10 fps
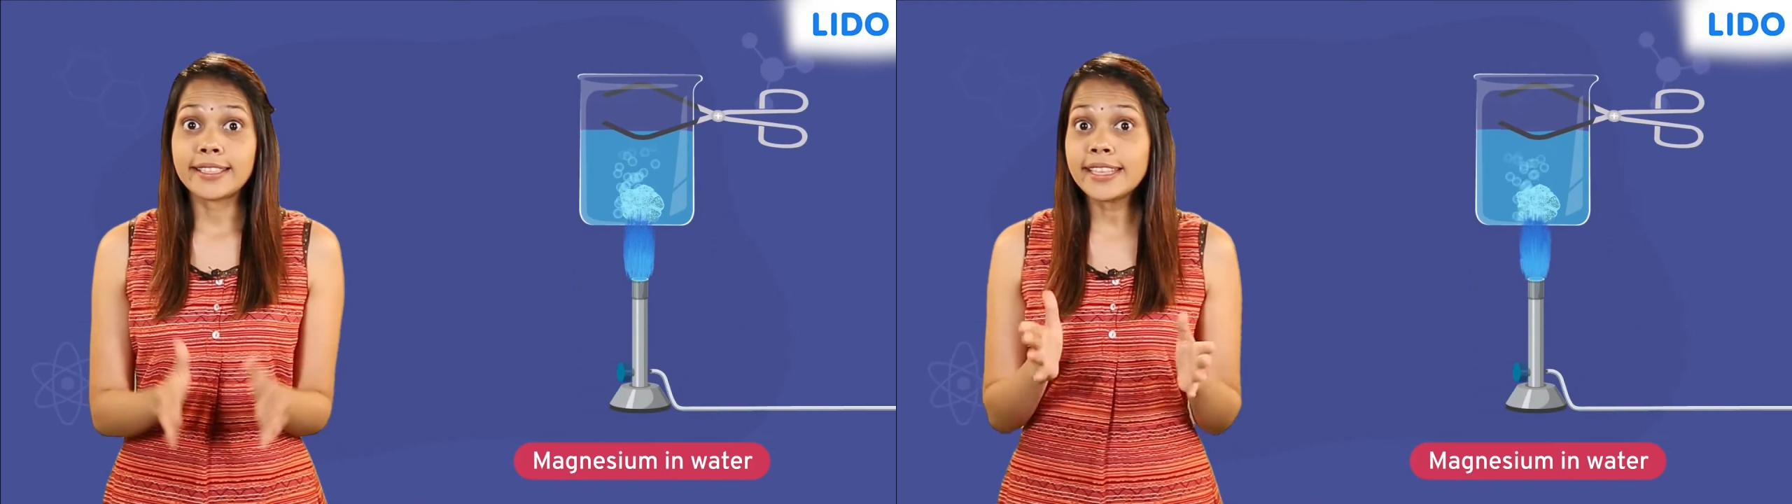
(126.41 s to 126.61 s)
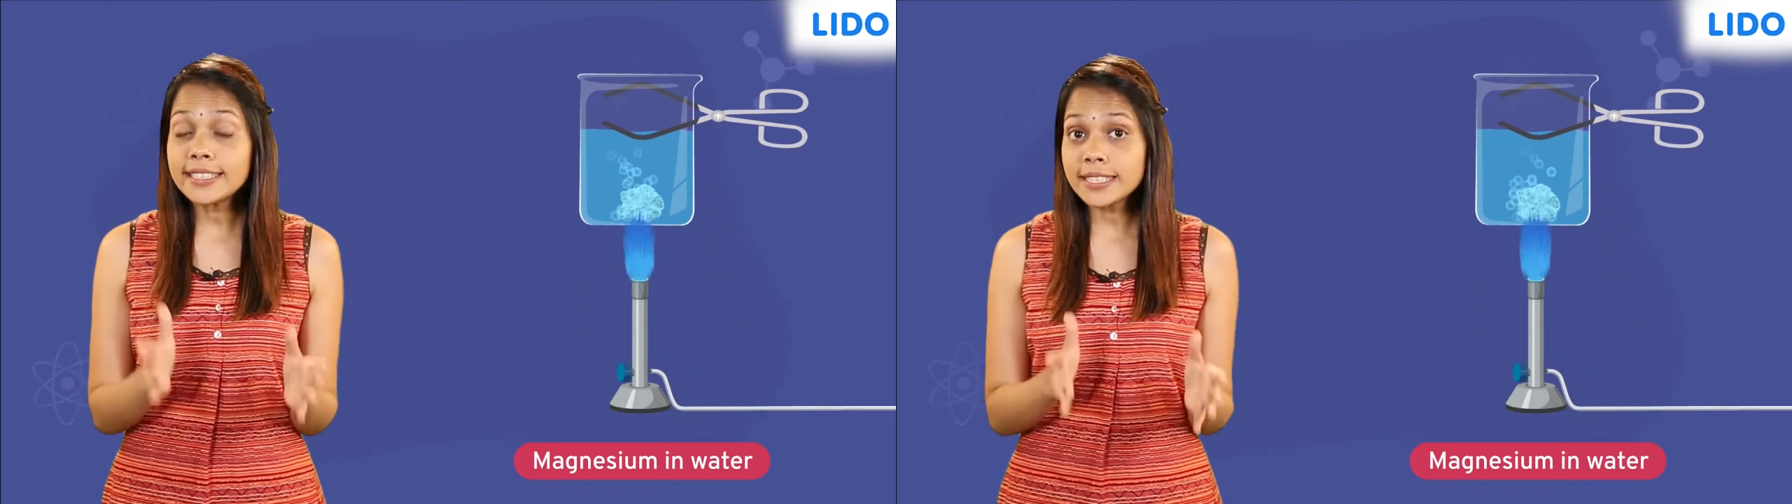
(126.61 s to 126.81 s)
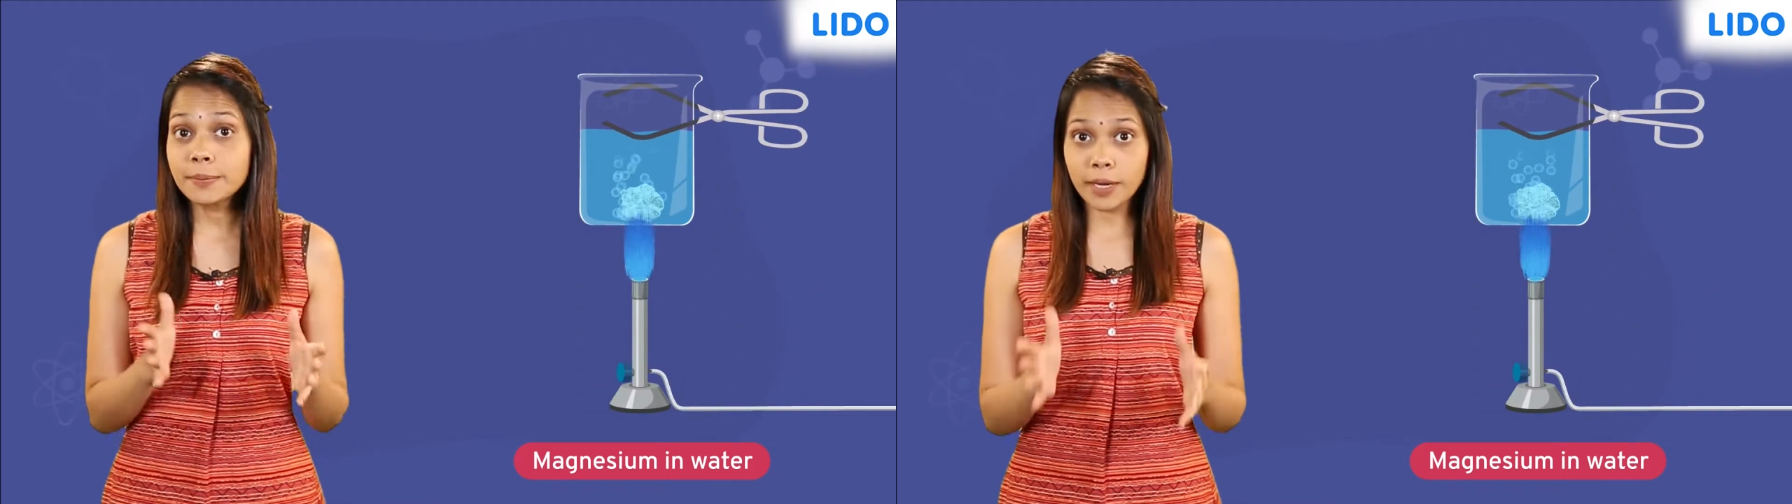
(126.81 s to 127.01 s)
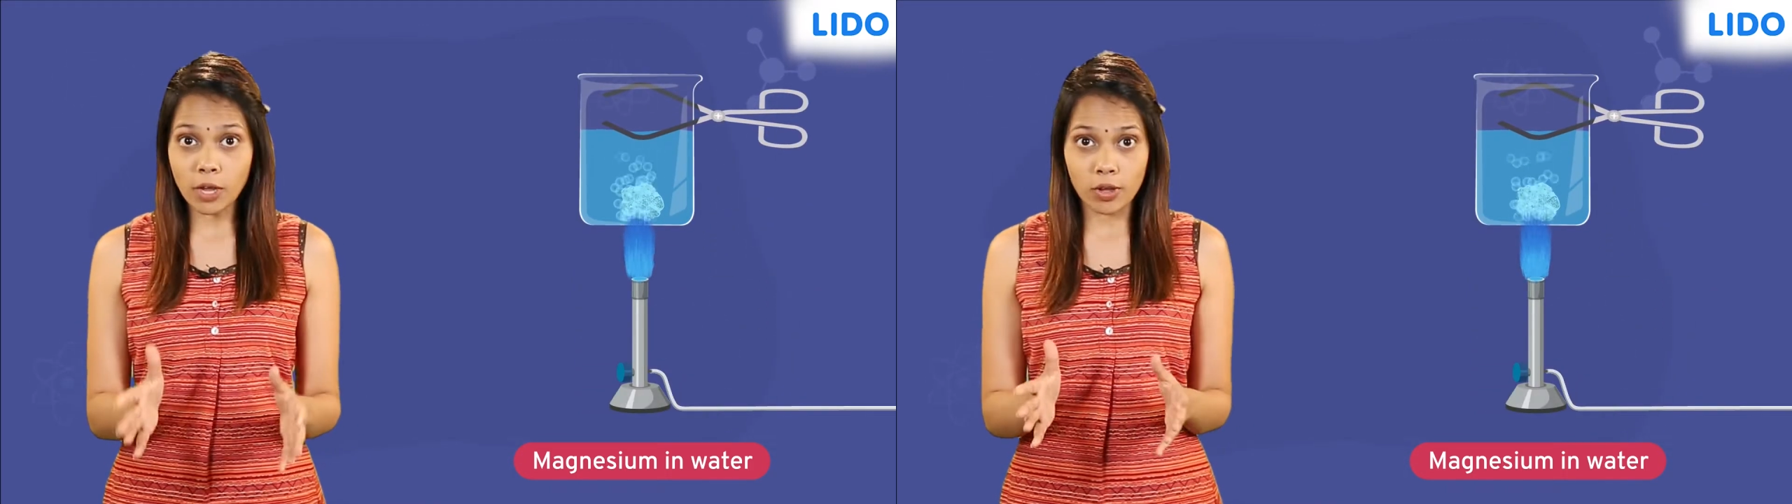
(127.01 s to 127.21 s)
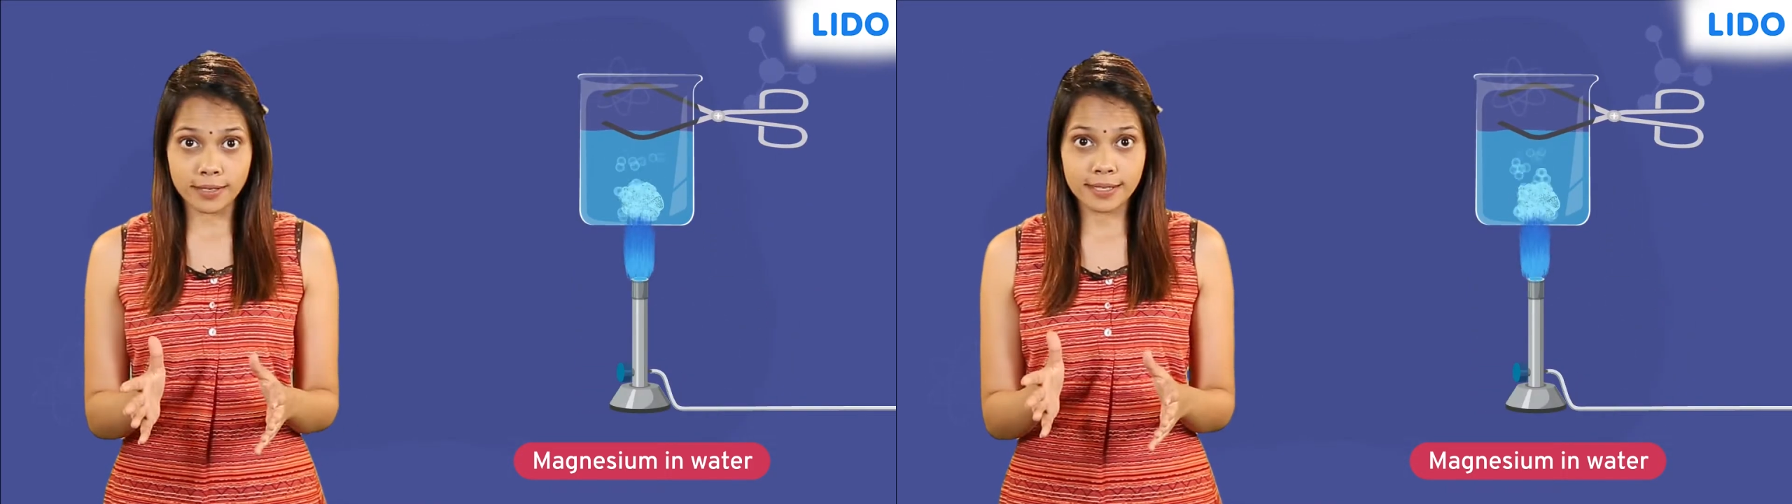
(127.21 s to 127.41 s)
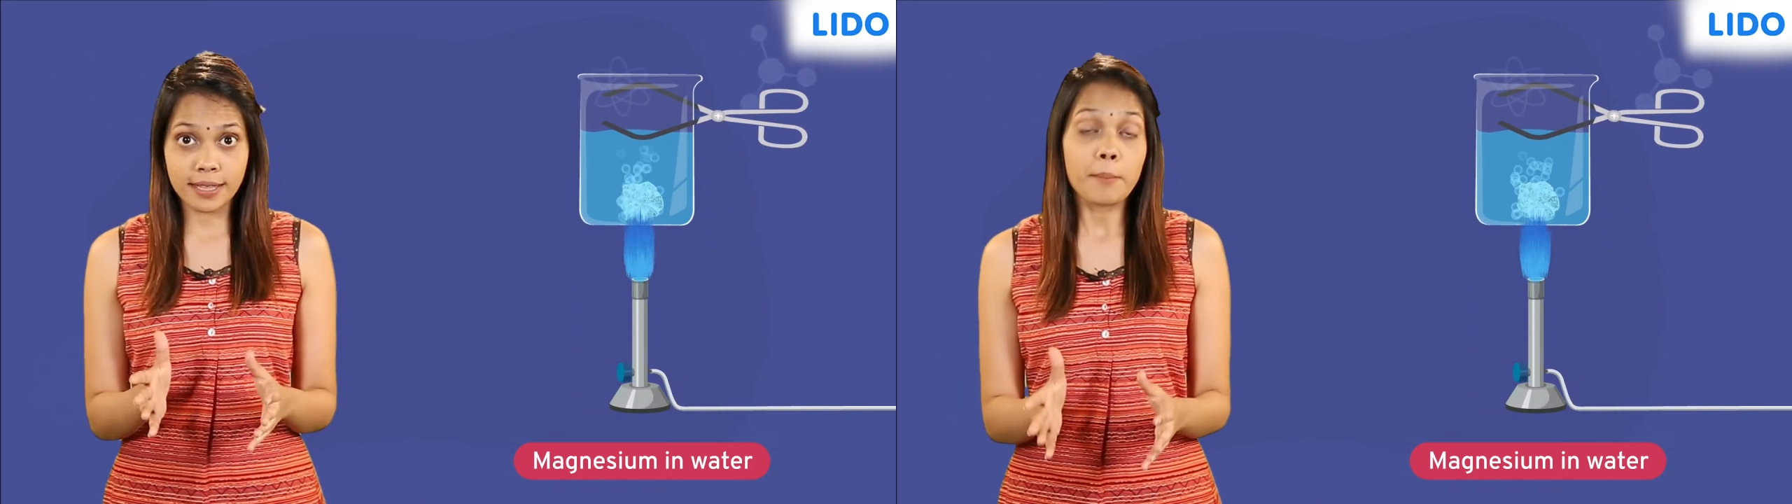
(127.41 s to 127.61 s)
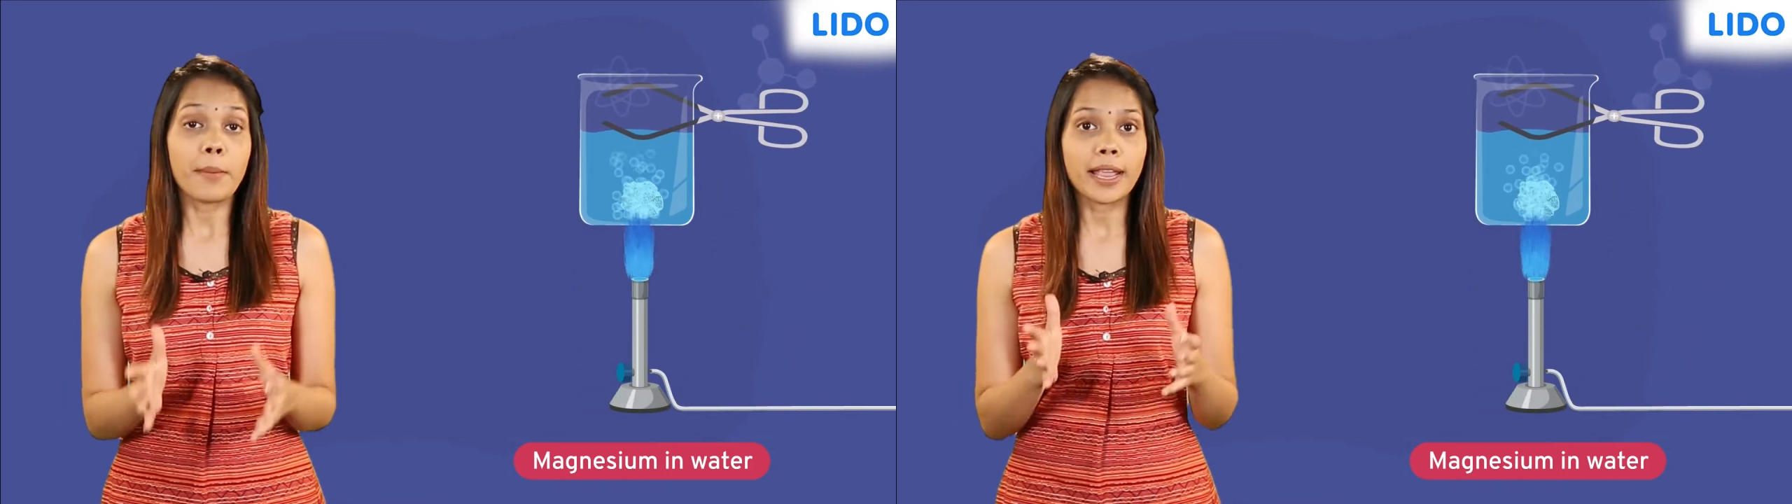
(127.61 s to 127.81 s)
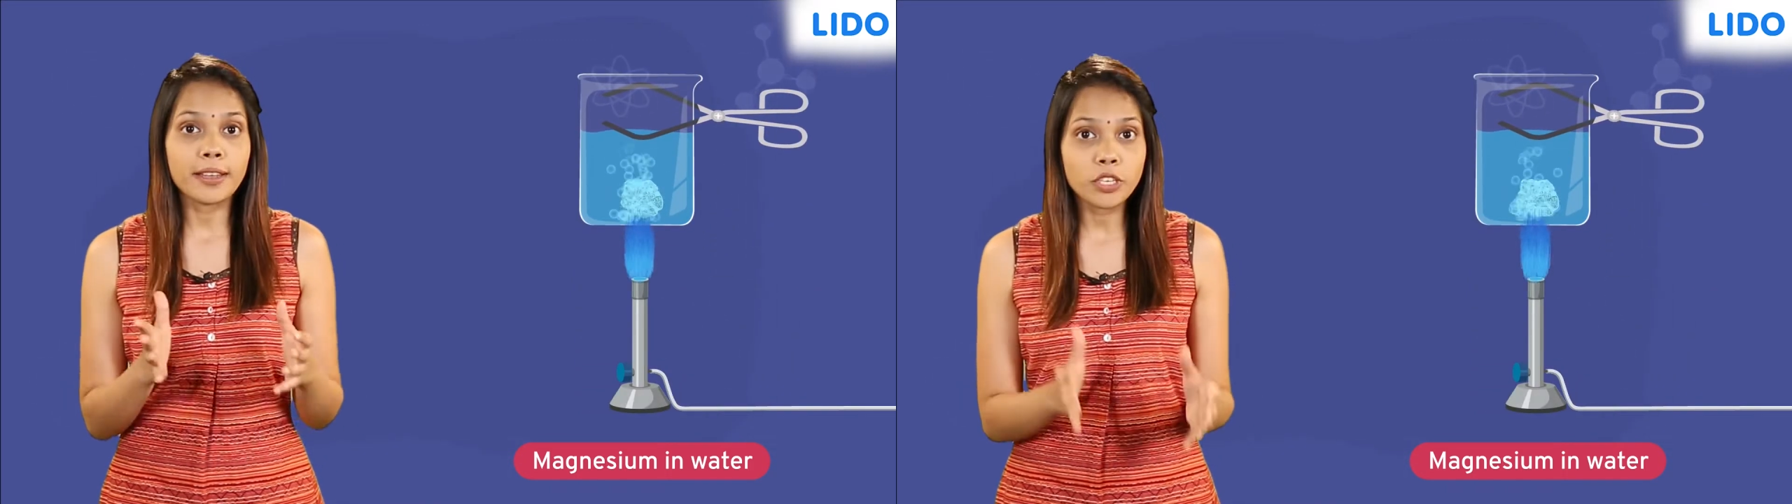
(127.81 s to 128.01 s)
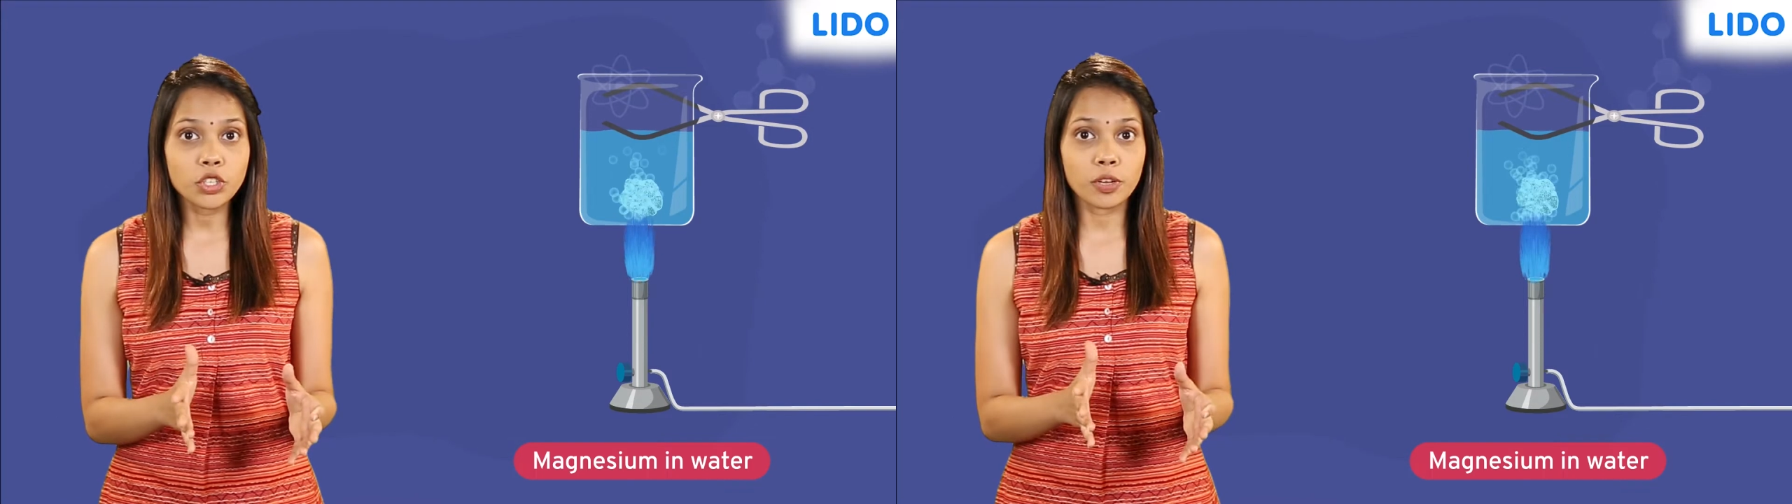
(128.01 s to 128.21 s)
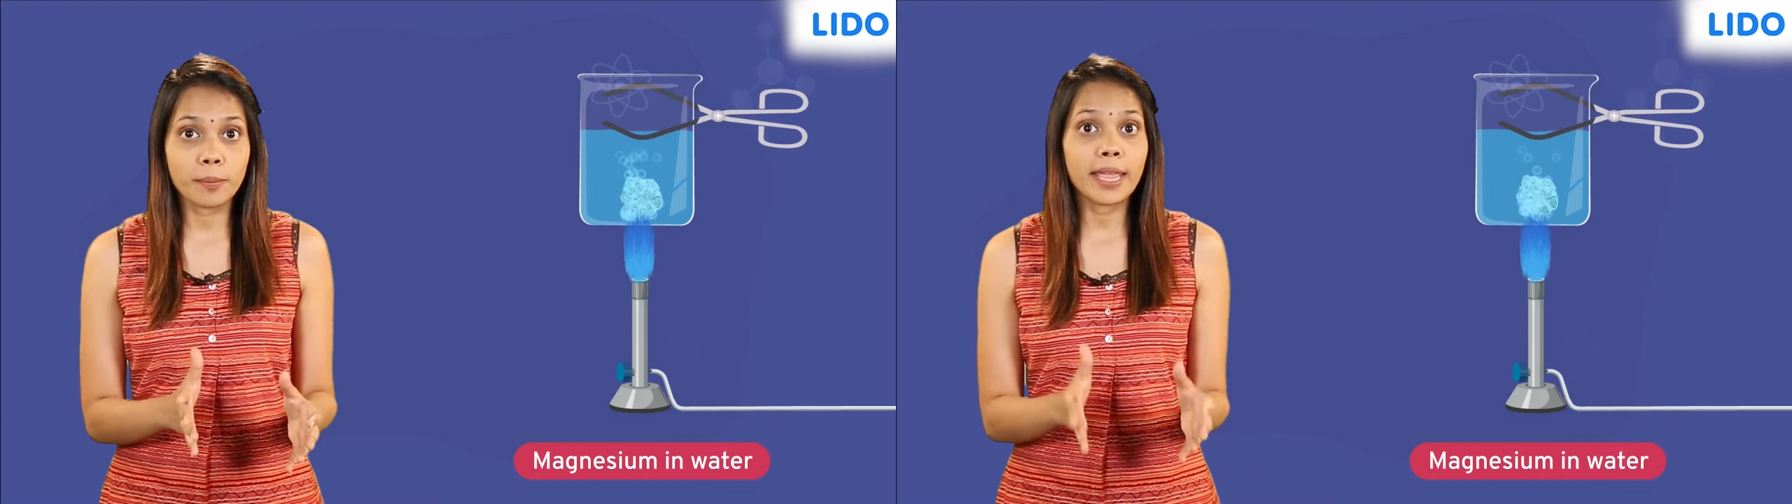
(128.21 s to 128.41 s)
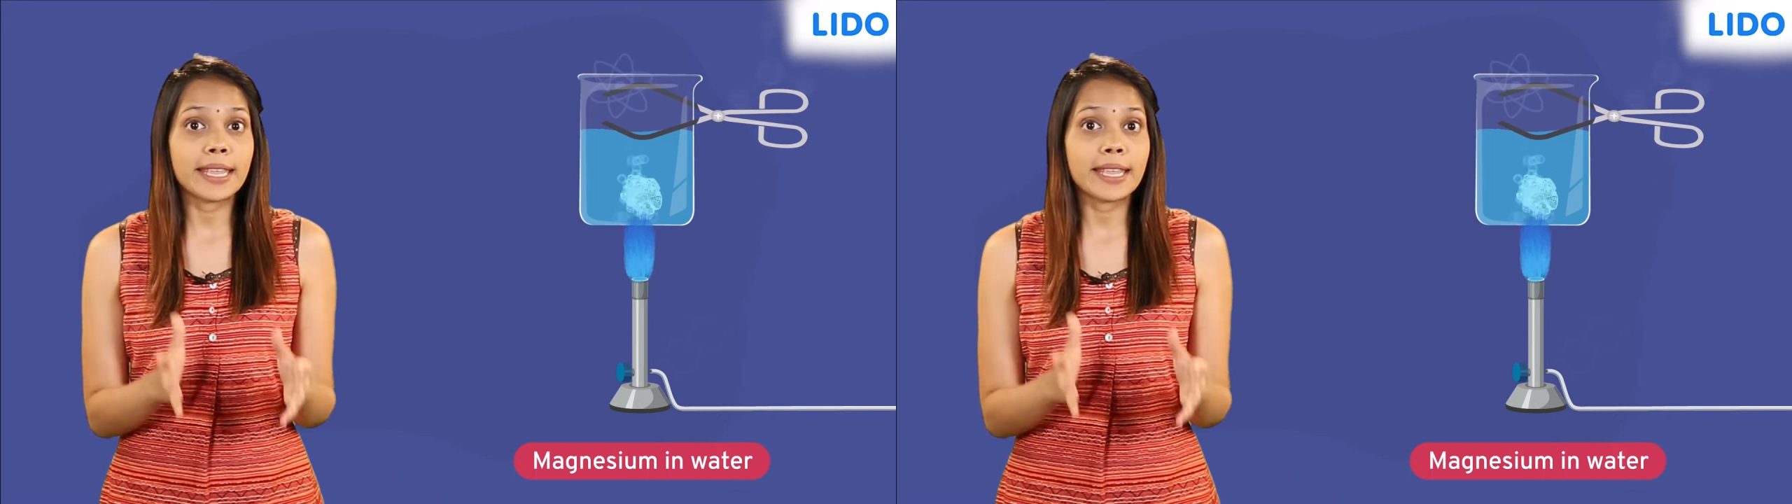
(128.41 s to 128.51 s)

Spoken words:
This is because magnesium